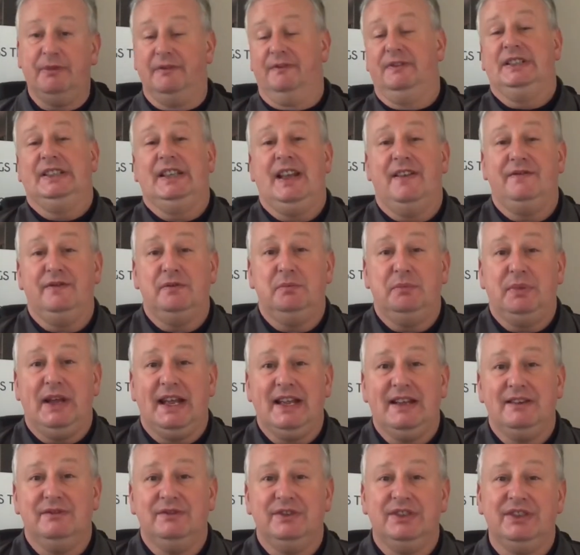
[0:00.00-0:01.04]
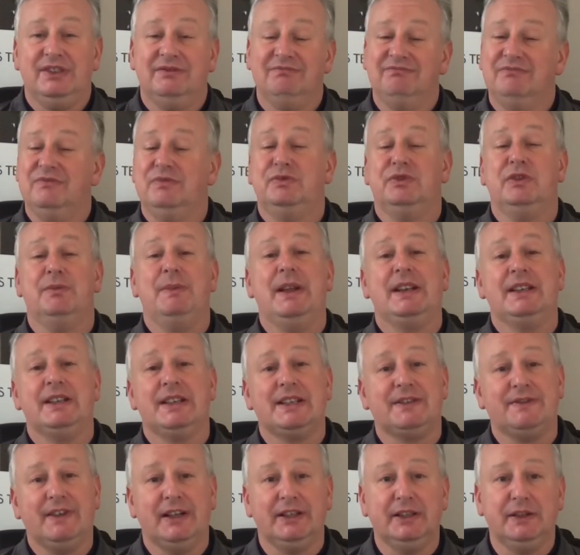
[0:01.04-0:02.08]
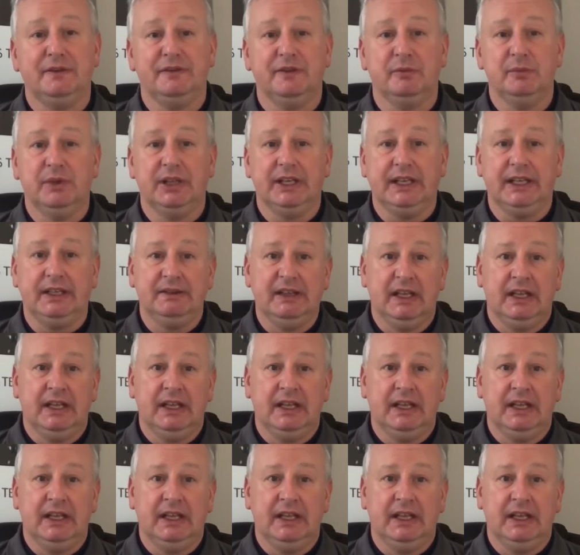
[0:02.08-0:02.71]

for £7. Tremendous value for money.